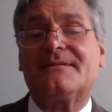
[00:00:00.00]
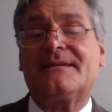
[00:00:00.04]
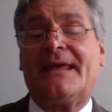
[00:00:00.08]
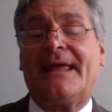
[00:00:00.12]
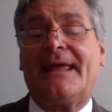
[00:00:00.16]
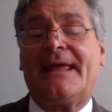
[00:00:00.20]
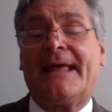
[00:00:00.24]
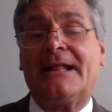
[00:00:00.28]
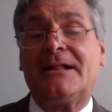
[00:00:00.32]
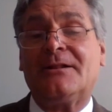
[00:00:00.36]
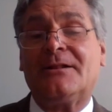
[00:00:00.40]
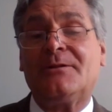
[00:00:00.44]
and
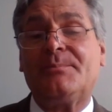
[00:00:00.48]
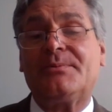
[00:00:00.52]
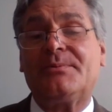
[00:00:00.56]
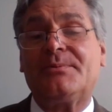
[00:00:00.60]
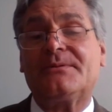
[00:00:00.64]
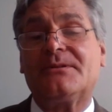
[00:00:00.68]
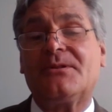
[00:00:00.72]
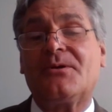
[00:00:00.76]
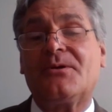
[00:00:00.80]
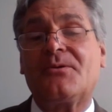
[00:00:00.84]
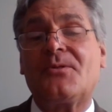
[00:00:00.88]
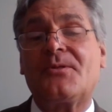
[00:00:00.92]
help
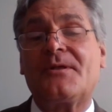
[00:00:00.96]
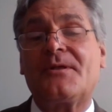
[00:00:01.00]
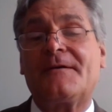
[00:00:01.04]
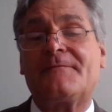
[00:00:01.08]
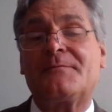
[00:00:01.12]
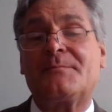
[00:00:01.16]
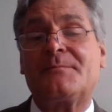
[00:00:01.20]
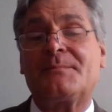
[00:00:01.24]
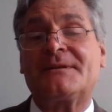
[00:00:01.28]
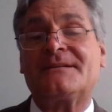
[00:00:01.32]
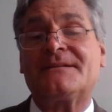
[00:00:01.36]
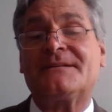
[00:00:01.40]
local
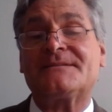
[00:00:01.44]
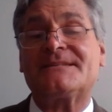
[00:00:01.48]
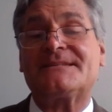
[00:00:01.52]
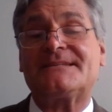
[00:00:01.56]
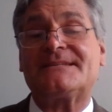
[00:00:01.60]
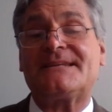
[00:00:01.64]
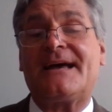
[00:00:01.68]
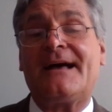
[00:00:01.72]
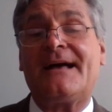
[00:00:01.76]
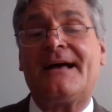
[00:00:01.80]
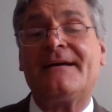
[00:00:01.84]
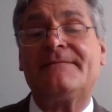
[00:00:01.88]
governmental
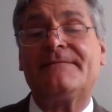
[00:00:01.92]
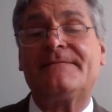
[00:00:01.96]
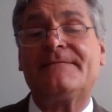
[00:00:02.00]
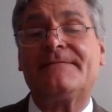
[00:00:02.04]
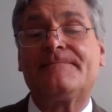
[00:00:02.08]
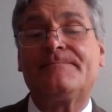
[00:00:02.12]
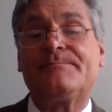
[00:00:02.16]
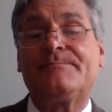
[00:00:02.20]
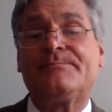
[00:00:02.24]
staff,